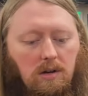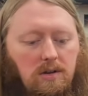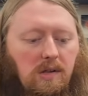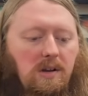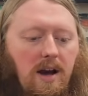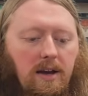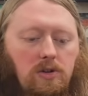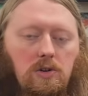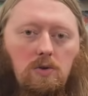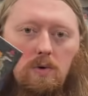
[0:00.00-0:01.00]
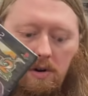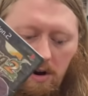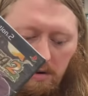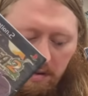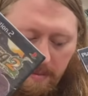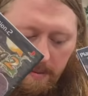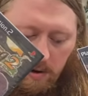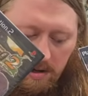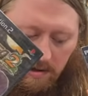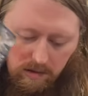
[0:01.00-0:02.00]
Disgaea 2, Cursed
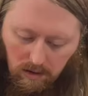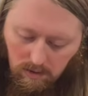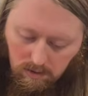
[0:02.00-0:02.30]
Memories.